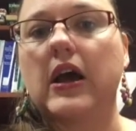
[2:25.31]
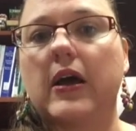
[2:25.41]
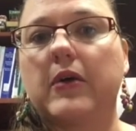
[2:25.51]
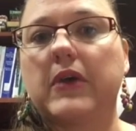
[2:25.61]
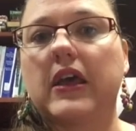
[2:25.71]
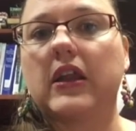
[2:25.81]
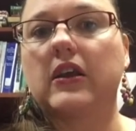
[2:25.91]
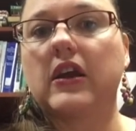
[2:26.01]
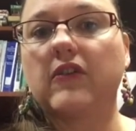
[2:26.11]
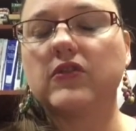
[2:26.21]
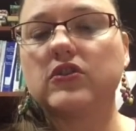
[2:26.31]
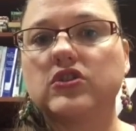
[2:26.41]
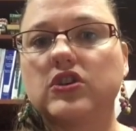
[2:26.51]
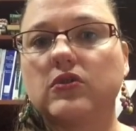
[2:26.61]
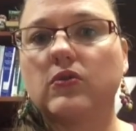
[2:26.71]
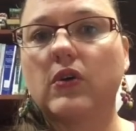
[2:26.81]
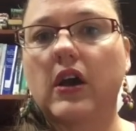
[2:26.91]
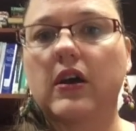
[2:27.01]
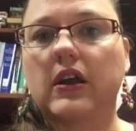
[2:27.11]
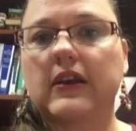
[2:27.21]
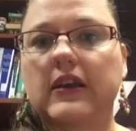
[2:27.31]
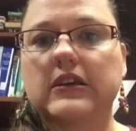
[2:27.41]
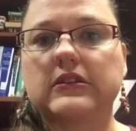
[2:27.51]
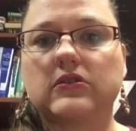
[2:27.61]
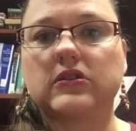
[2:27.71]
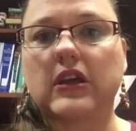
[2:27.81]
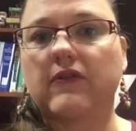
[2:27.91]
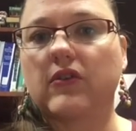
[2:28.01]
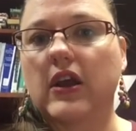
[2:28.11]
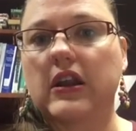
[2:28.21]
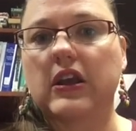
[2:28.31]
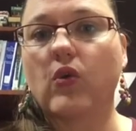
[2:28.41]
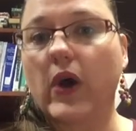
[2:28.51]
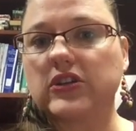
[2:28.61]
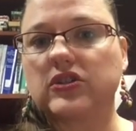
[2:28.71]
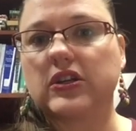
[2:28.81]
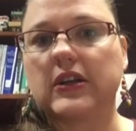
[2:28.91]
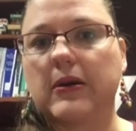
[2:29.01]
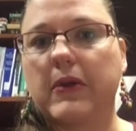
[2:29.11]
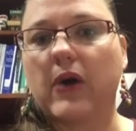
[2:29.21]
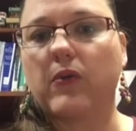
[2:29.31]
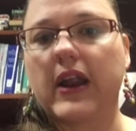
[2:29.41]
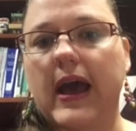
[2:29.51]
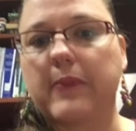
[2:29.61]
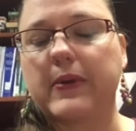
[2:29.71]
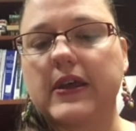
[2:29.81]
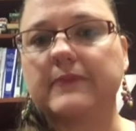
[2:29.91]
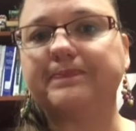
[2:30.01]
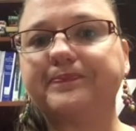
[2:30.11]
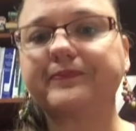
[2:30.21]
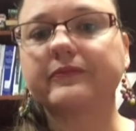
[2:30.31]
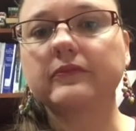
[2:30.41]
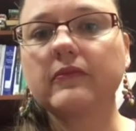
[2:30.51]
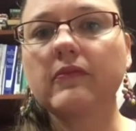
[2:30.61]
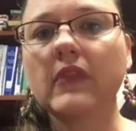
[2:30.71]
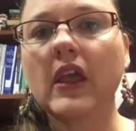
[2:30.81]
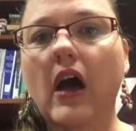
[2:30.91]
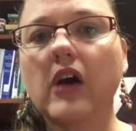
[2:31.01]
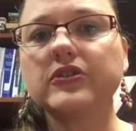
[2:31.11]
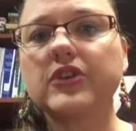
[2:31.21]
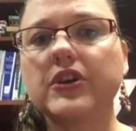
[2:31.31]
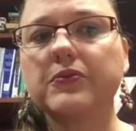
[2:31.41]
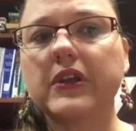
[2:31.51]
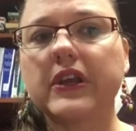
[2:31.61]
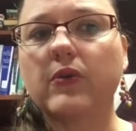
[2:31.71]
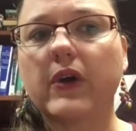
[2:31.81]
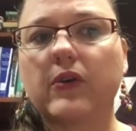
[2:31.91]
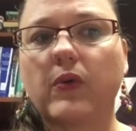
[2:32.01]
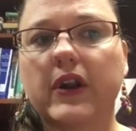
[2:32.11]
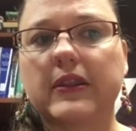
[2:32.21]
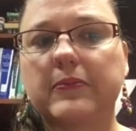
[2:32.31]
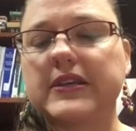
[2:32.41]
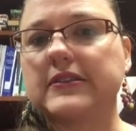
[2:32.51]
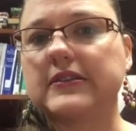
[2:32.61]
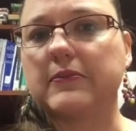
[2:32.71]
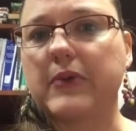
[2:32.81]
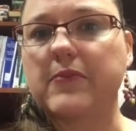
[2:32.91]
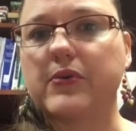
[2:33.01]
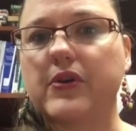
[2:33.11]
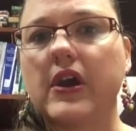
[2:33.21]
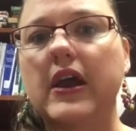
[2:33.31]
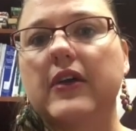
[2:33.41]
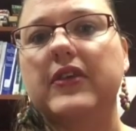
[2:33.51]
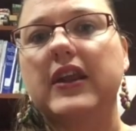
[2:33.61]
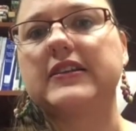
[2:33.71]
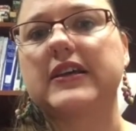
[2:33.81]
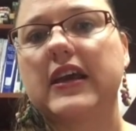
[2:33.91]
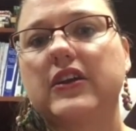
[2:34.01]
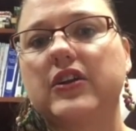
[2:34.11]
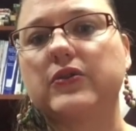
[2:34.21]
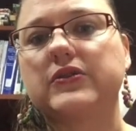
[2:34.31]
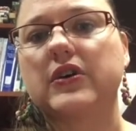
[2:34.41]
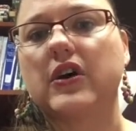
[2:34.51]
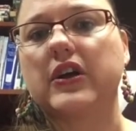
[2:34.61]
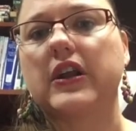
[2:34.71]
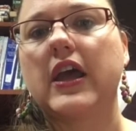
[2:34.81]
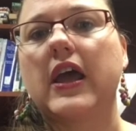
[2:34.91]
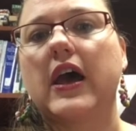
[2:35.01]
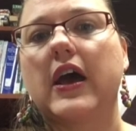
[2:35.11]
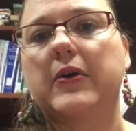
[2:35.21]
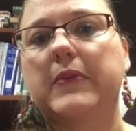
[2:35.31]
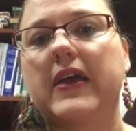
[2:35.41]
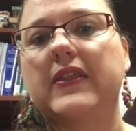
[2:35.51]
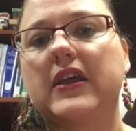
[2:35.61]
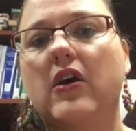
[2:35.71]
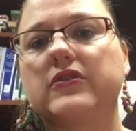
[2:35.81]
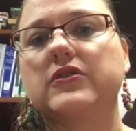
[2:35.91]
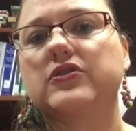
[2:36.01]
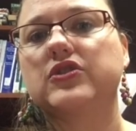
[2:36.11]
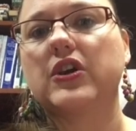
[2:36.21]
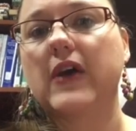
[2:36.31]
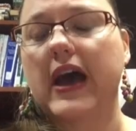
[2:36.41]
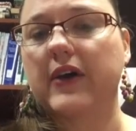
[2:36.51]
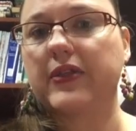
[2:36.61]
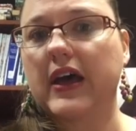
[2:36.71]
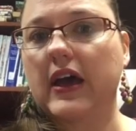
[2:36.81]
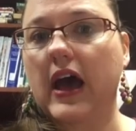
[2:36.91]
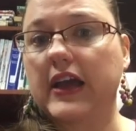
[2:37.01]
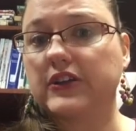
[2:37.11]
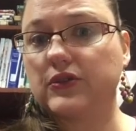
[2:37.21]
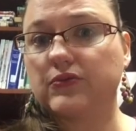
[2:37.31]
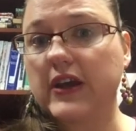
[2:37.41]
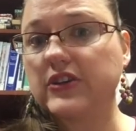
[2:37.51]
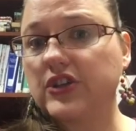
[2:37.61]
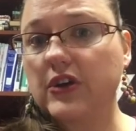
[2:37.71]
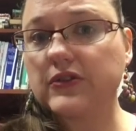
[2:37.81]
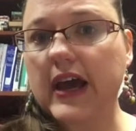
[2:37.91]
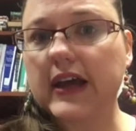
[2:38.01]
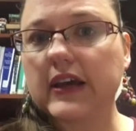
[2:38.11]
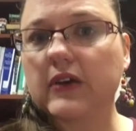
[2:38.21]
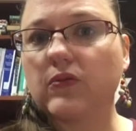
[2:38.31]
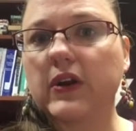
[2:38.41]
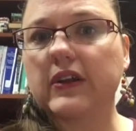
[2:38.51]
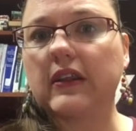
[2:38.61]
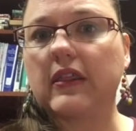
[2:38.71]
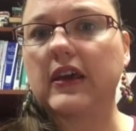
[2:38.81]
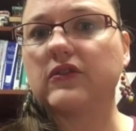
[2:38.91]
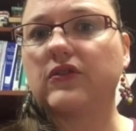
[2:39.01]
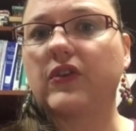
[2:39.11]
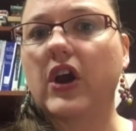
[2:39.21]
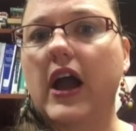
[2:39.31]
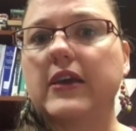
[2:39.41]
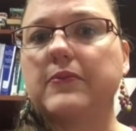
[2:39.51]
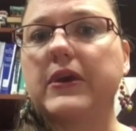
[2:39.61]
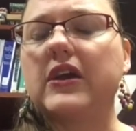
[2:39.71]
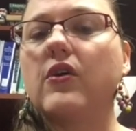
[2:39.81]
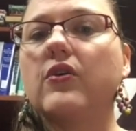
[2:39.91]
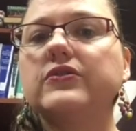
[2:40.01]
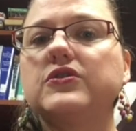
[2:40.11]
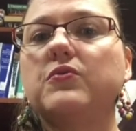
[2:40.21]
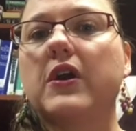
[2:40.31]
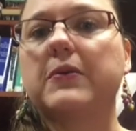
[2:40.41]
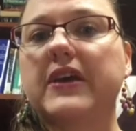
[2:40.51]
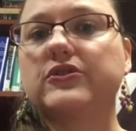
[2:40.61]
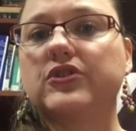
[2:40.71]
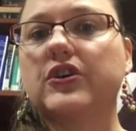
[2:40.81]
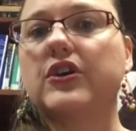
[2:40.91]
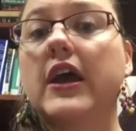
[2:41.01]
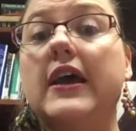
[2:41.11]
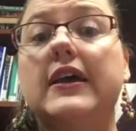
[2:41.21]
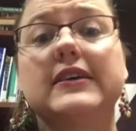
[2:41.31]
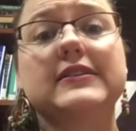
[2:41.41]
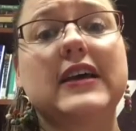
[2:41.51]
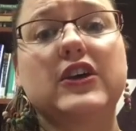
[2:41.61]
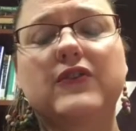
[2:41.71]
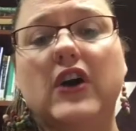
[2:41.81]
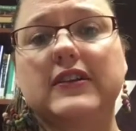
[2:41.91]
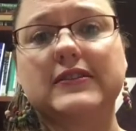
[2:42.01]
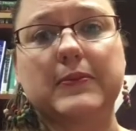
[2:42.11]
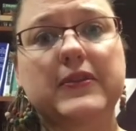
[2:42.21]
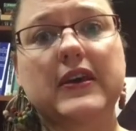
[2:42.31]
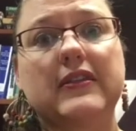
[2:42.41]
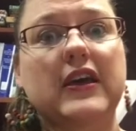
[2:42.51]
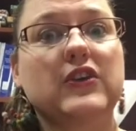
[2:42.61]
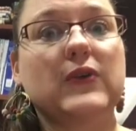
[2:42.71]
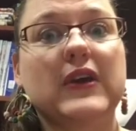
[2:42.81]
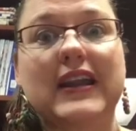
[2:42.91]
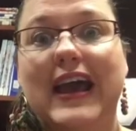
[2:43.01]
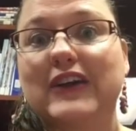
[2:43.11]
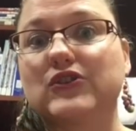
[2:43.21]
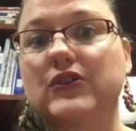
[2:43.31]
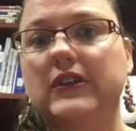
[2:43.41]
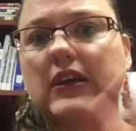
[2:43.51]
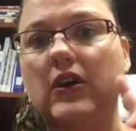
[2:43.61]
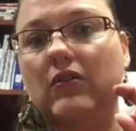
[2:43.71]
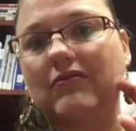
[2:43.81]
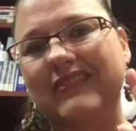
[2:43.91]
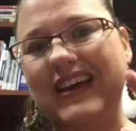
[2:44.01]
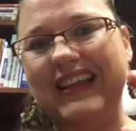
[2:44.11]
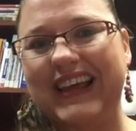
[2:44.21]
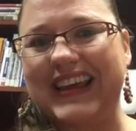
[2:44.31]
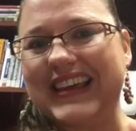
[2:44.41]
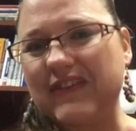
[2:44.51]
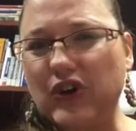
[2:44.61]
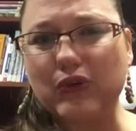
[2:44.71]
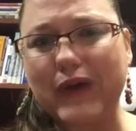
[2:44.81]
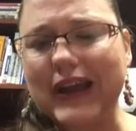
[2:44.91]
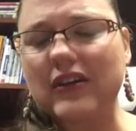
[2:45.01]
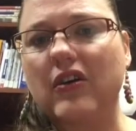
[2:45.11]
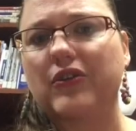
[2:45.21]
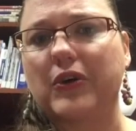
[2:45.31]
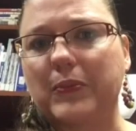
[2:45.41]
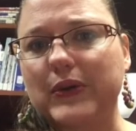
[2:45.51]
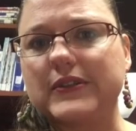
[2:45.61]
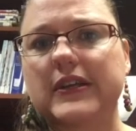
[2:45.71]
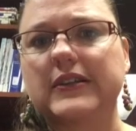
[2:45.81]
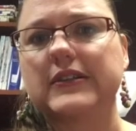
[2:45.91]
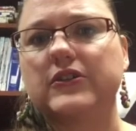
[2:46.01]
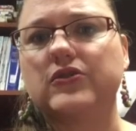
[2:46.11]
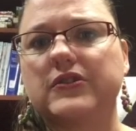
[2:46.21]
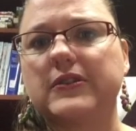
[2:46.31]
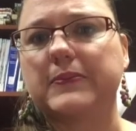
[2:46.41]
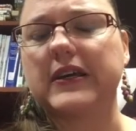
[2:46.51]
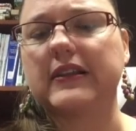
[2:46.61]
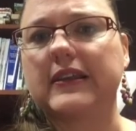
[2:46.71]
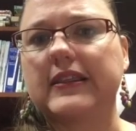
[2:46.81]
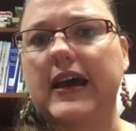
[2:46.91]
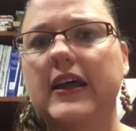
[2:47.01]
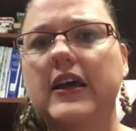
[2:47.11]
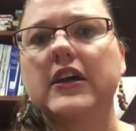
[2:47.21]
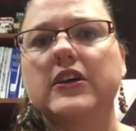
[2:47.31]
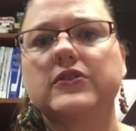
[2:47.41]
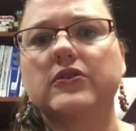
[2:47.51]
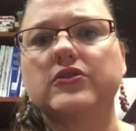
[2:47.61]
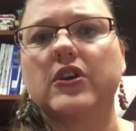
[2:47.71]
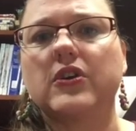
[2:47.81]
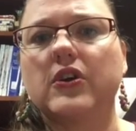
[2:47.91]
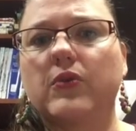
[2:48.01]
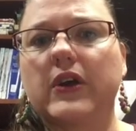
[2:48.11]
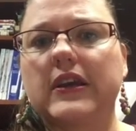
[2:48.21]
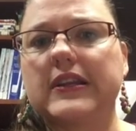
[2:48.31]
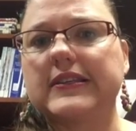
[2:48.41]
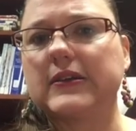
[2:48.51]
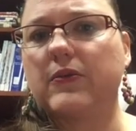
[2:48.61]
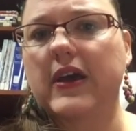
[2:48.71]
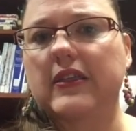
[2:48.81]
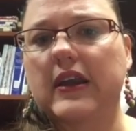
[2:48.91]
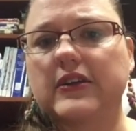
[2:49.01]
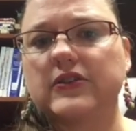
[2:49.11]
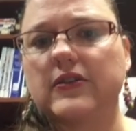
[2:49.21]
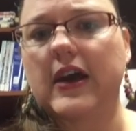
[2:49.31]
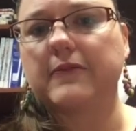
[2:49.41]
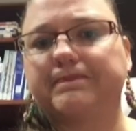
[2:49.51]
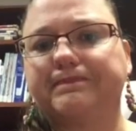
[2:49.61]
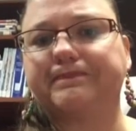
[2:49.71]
Um, it covers you uh, in case there's ever any question about what happened. I'll show you really quick one of the pieces of paper that I take notes on um, and then also show you how that I do ratio data. One of the things for IEP goals you want to make sure is that you've got something that you can actually like give a grade on or a percentage or something like that. So I'll show you a quick and easy way that I do that.